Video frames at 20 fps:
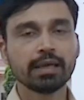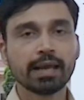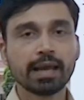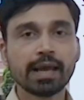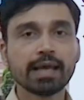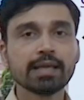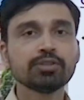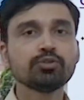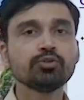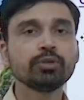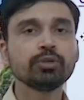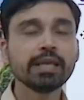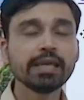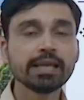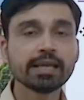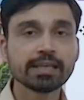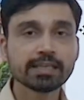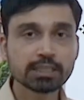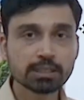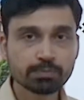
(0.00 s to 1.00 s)
has to
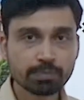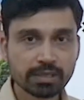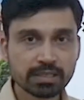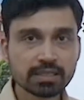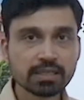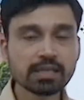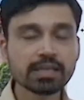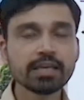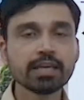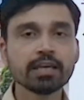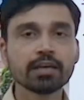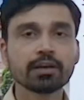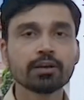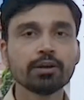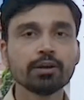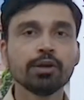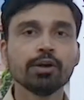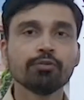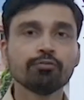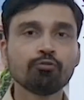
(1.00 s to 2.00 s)
take a special
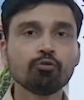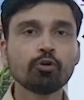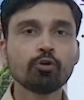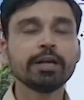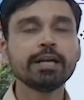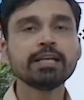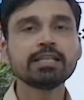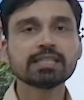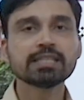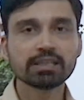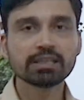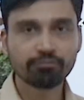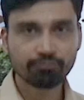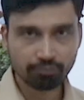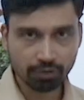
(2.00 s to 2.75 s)
care for its